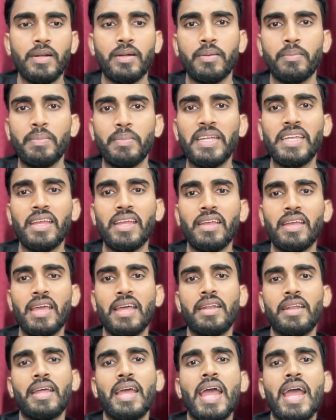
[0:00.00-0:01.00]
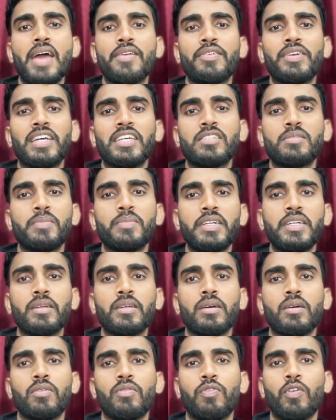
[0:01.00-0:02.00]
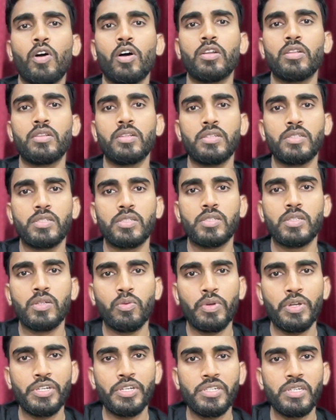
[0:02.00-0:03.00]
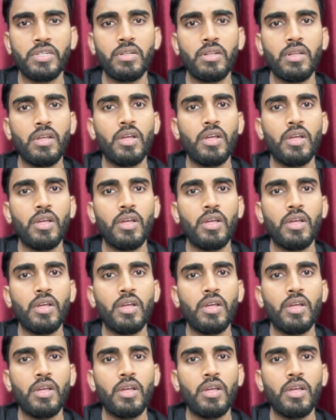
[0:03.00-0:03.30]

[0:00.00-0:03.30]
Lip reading: making an advertisement for this question.